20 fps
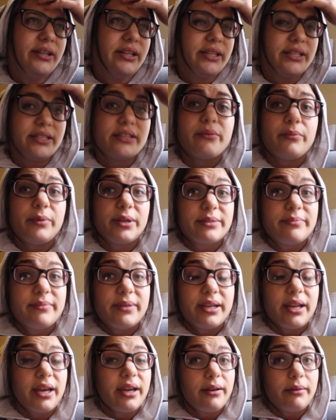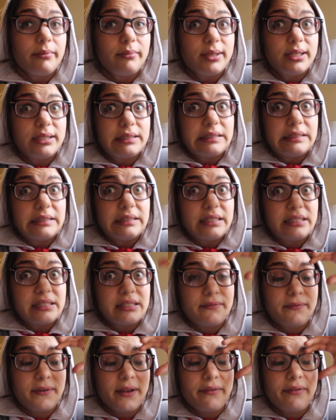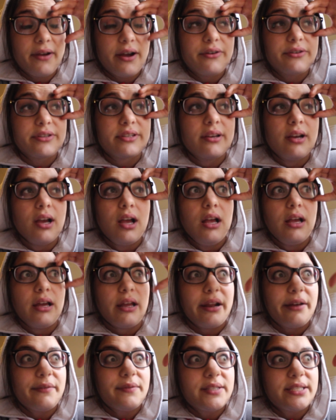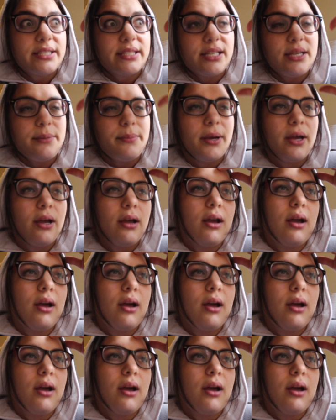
because it was midnight and I'm like, oh, that's in 5 hours and I have to sleep.